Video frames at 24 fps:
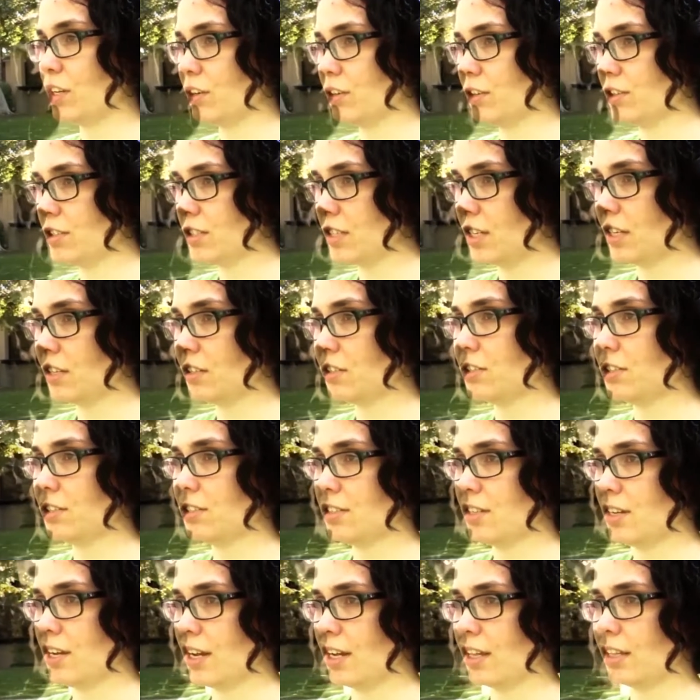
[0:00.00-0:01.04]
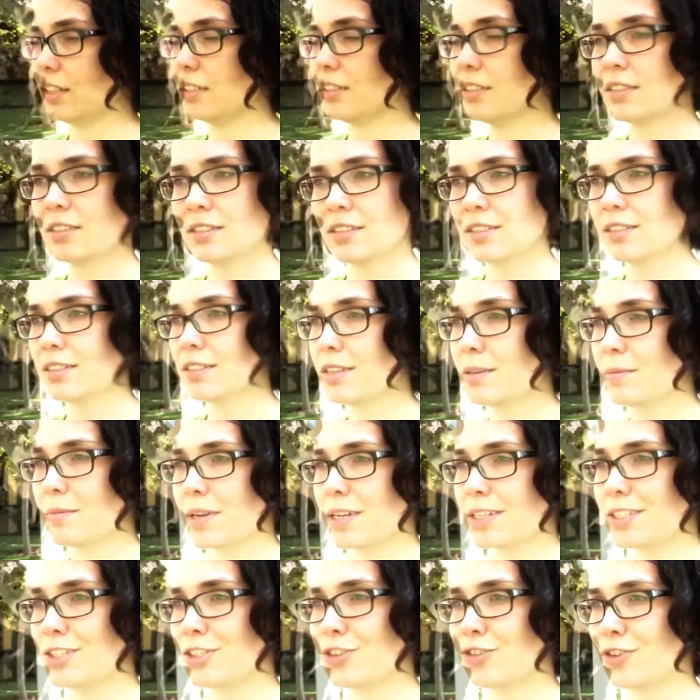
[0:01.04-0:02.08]
You're a 6, she's an 8. Let's keep
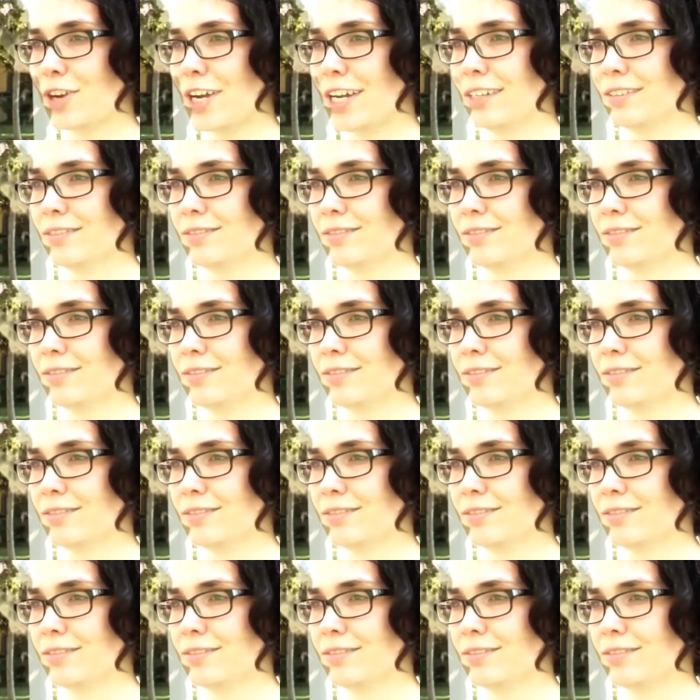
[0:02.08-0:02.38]
that straight.